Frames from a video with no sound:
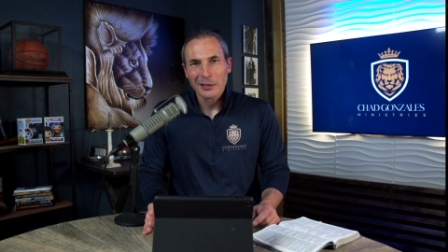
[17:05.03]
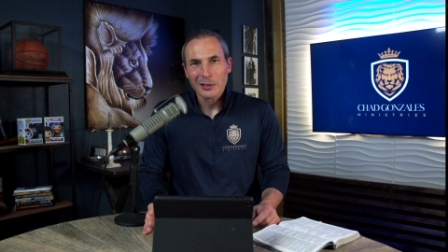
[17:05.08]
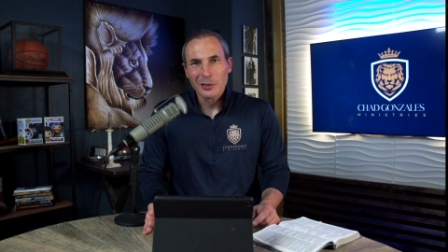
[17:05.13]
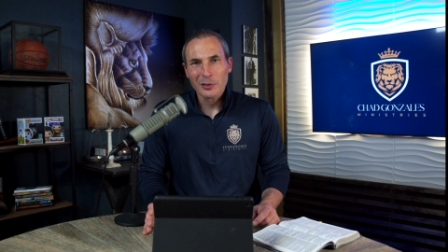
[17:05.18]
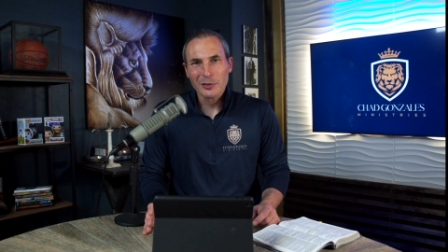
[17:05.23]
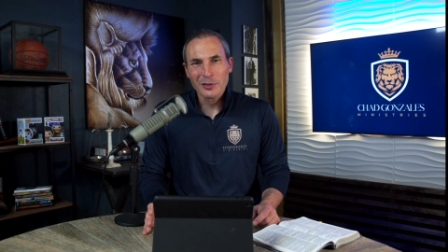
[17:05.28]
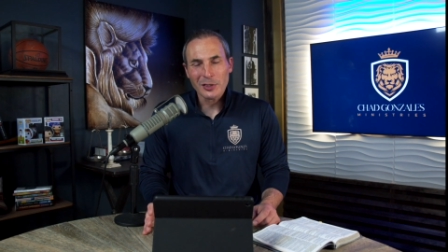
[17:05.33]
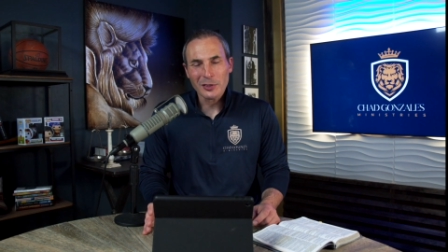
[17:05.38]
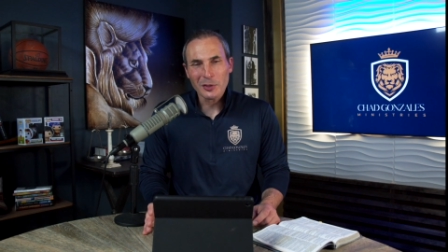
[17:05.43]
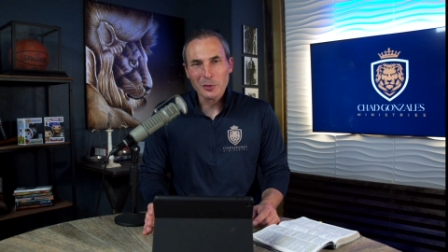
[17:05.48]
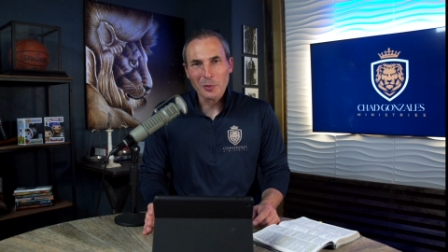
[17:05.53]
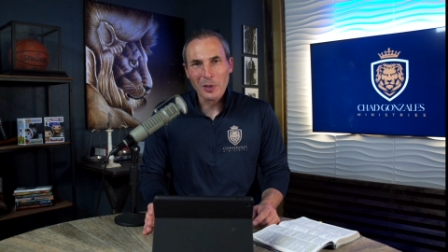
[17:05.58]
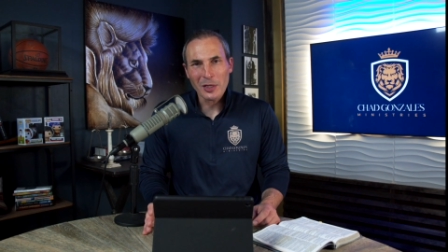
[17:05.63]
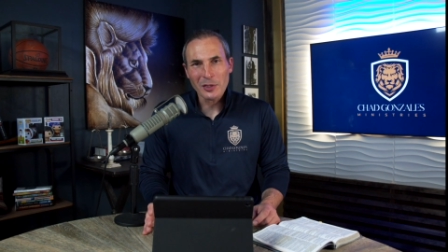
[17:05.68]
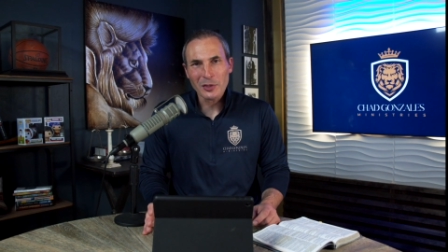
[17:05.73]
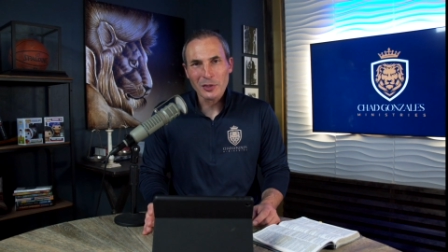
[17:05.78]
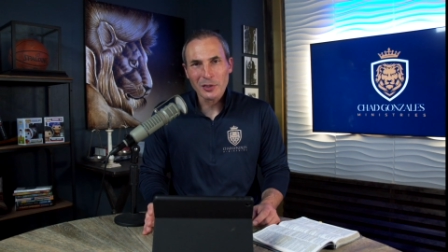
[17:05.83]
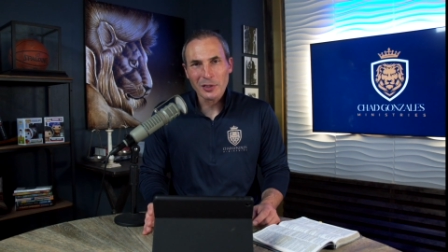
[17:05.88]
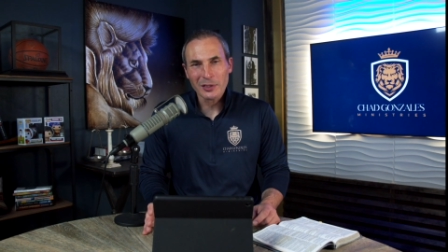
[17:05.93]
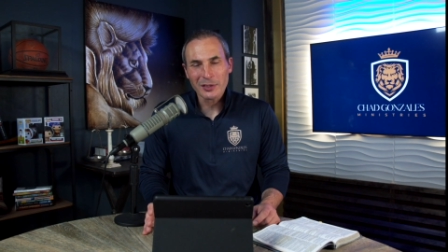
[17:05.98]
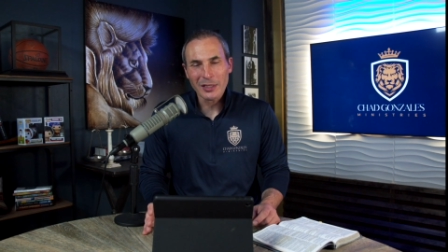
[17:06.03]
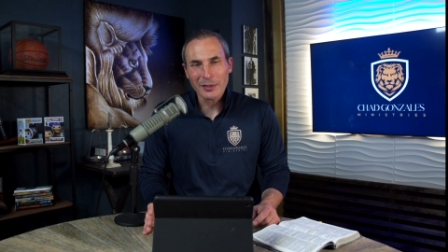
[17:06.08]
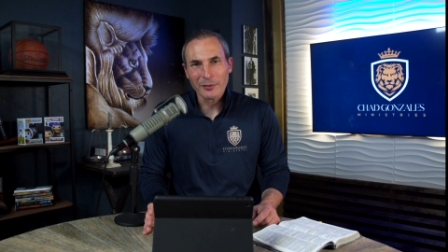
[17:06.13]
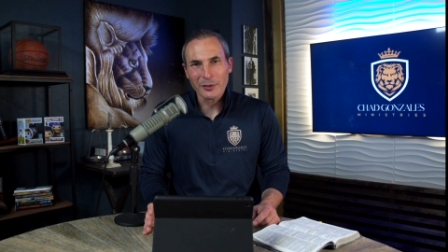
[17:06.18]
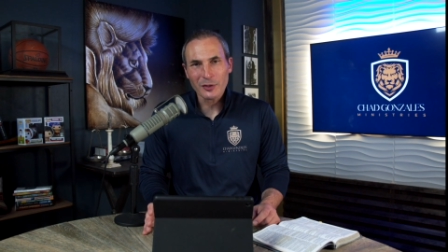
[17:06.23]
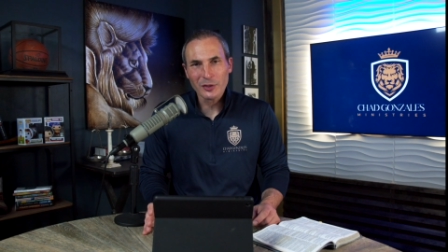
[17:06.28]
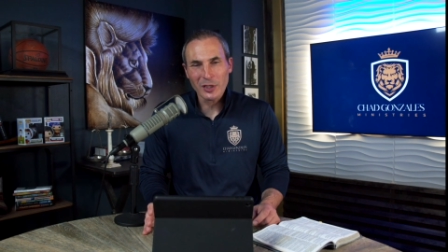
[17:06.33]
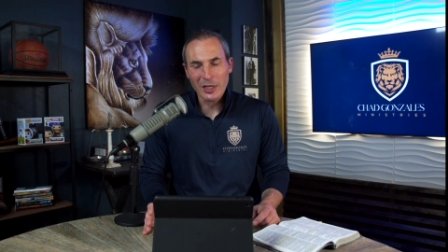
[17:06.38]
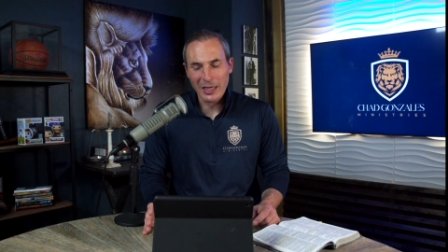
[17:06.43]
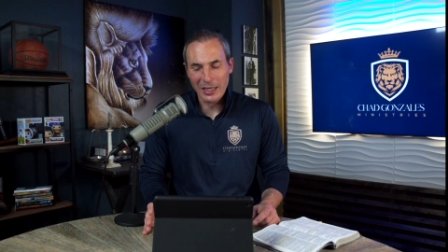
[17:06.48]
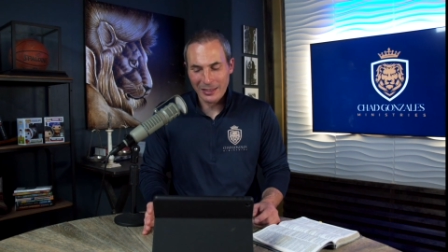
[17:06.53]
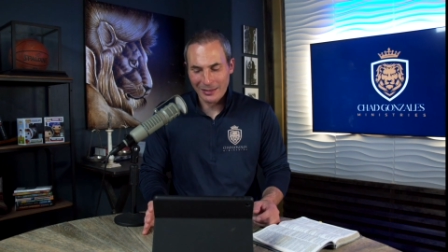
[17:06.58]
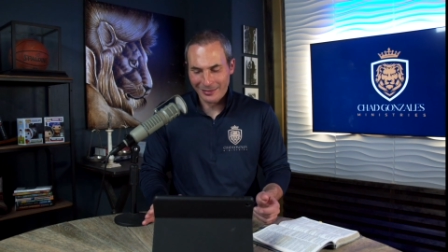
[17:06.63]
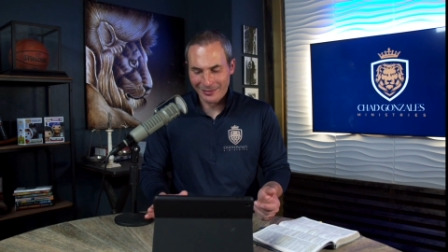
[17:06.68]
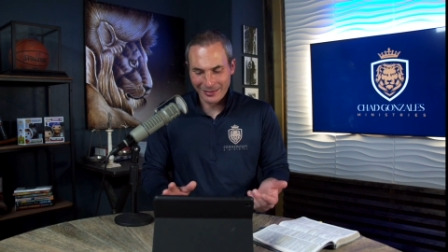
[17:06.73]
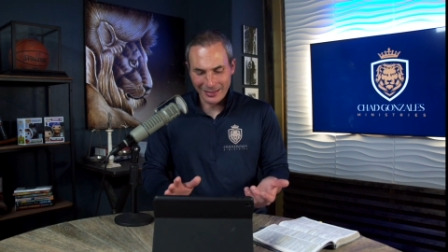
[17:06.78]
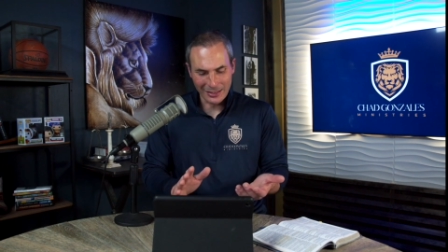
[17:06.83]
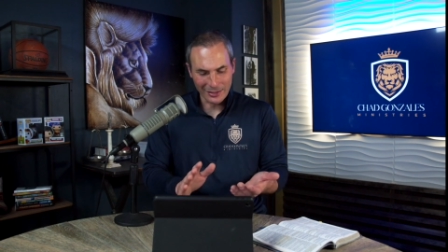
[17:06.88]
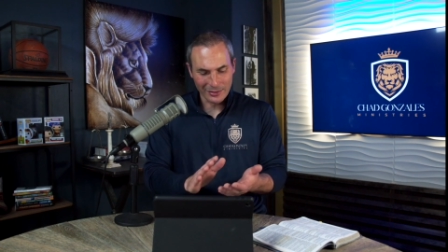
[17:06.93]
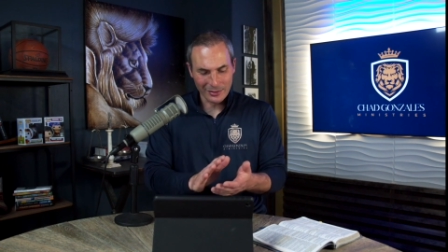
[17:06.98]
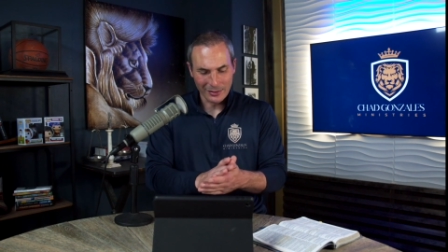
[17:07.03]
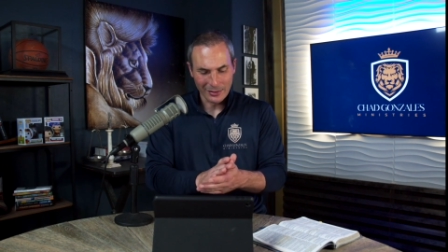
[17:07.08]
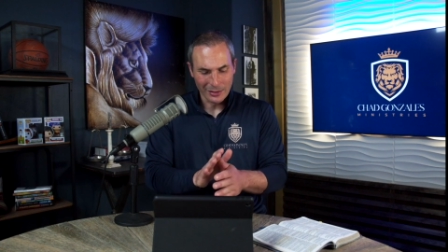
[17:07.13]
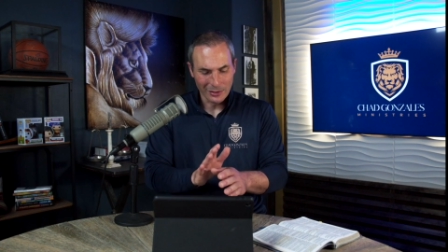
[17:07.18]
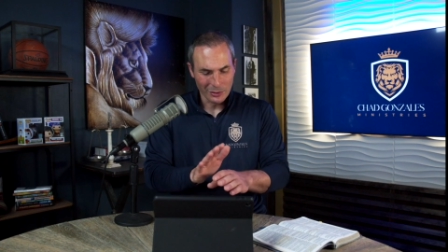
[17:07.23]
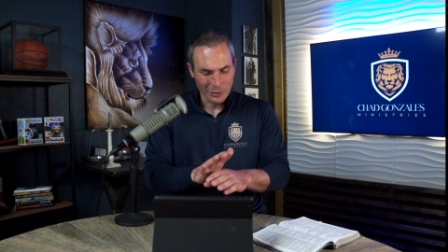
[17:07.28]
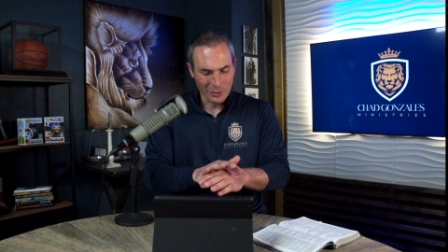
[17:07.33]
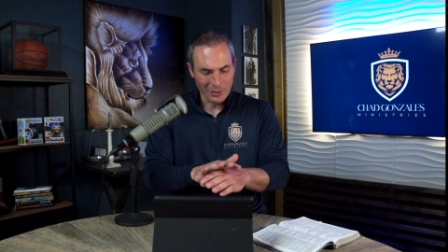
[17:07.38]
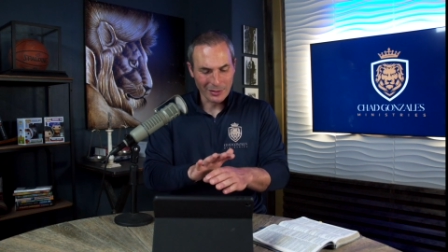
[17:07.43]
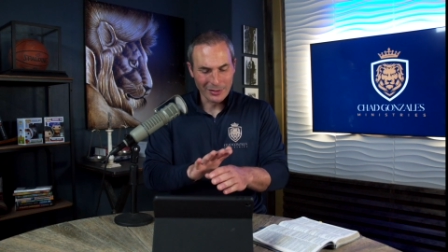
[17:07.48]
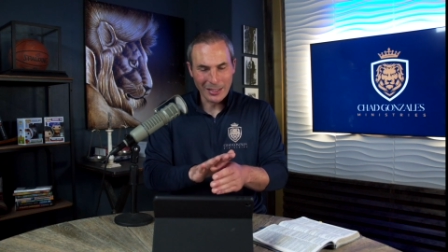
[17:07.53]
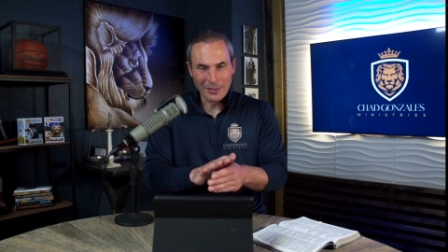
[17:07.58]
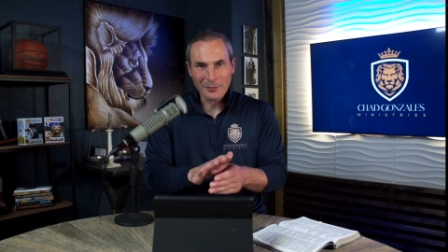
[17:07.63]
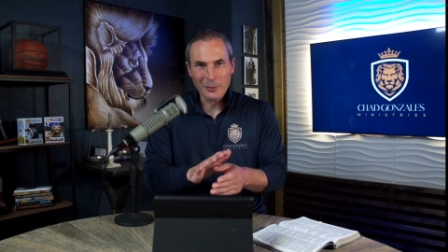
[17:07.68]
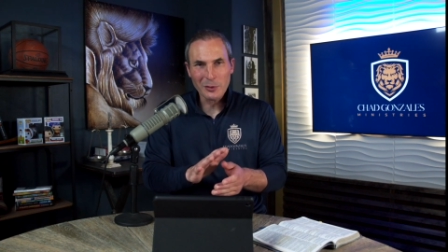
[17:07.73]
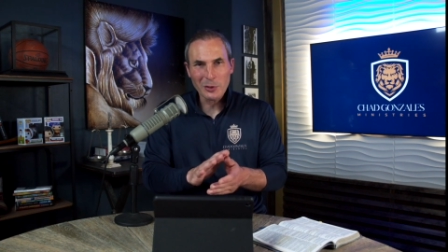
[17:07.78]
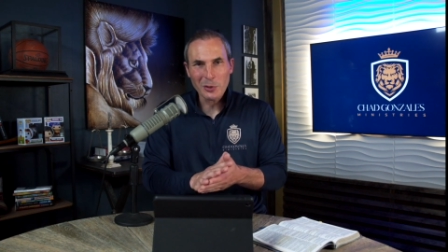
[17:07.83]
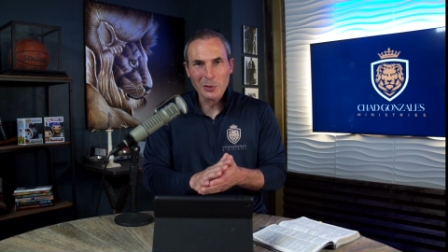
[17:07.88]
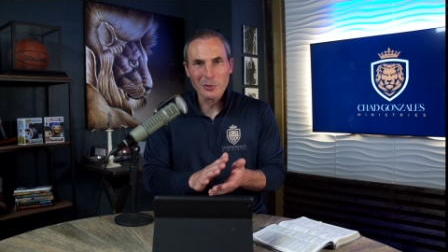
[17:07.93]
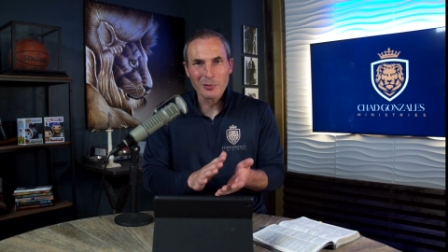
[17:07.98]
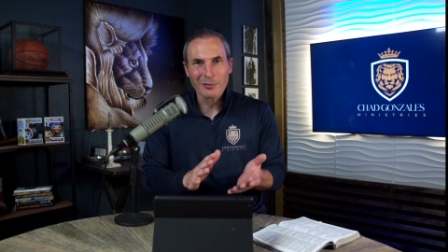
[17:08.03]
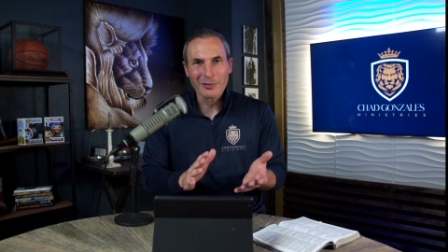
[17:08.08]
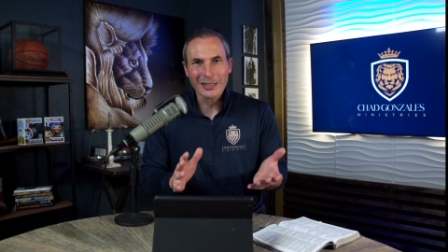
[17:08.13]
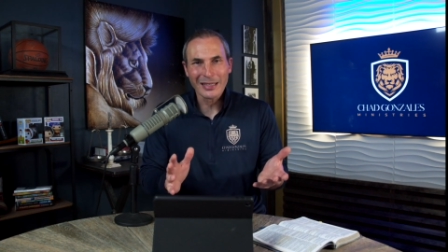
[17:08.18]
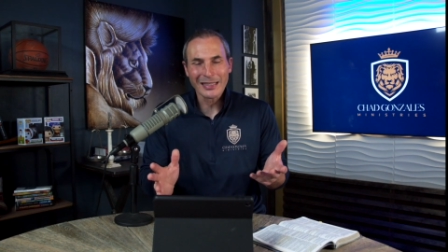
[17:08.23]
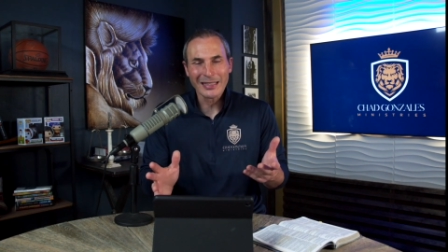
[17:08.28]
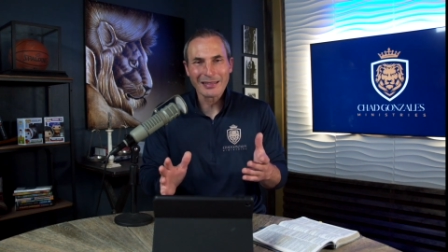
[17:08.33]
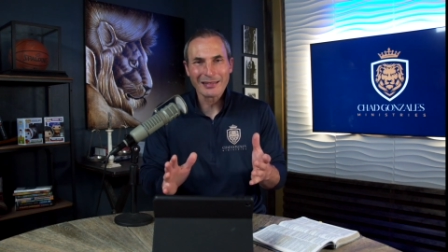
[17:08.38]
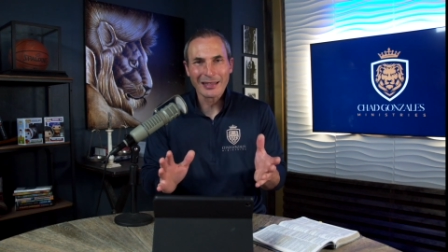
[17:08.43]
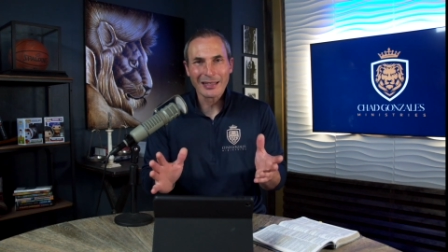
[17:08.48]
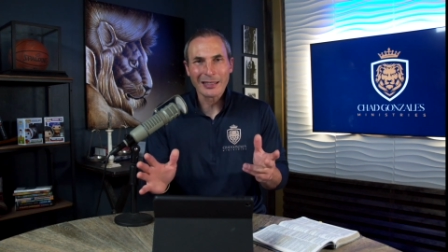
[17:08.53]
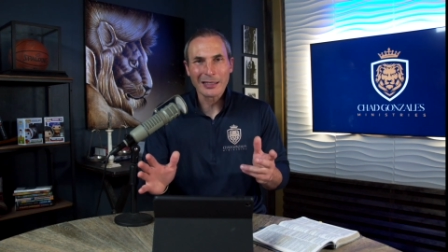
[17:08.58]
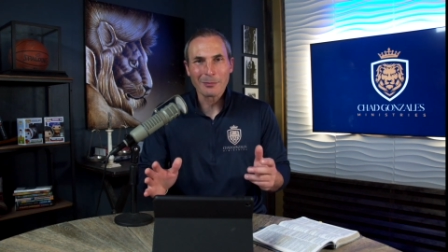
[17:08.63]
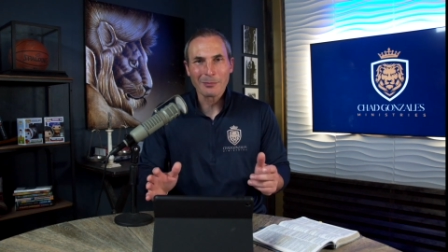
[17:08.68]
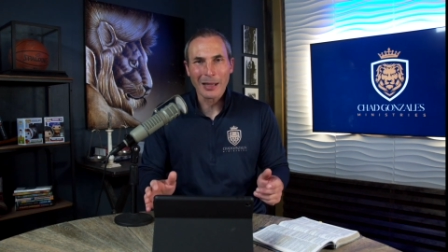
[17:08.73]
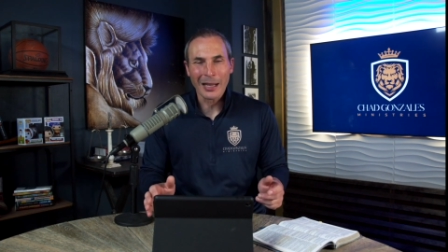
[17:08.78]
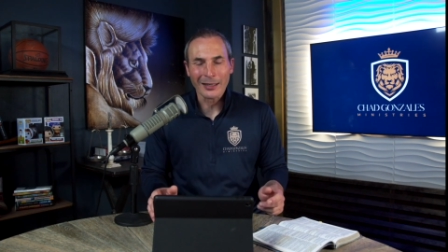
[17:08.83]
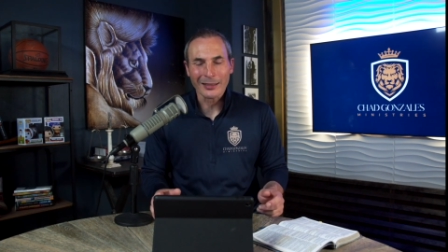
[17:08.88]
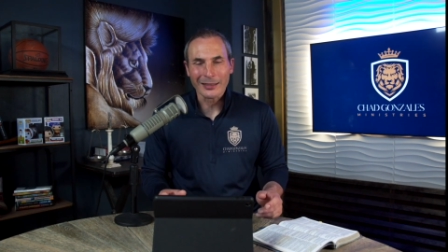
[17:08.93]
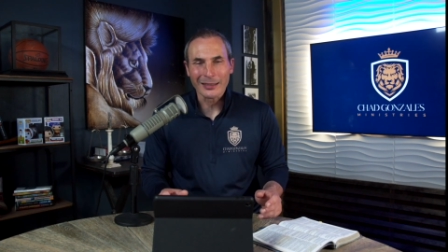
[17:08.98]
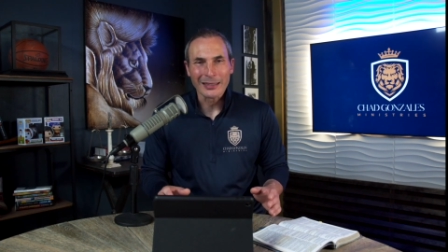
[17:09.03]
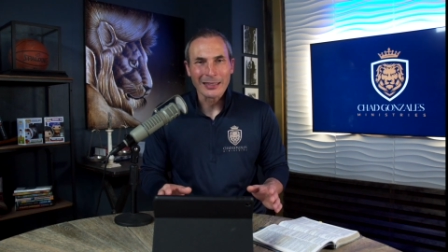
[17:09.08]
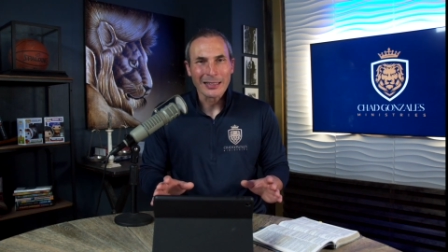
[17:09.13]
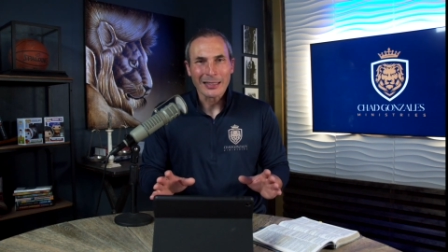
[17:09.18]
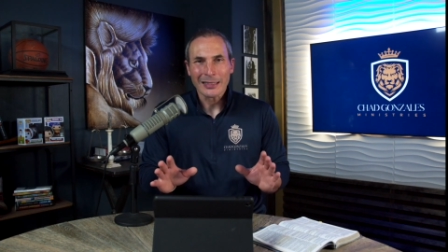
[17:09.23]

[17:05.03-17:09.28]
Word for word: Your situation can never change. This, you can never do anything about it.